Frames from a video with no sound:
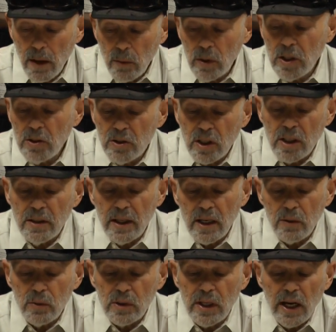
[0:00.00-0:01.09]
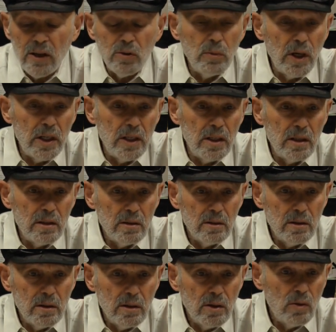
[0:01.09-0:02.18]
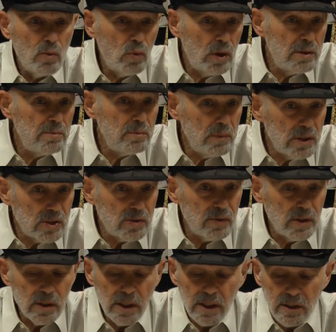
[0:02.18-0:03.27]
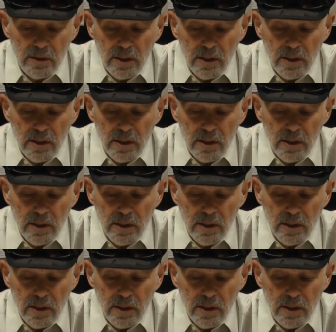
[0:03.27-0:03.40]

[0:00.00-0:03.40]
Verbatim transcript: We need to connect with God Almighty, one mitzvah at a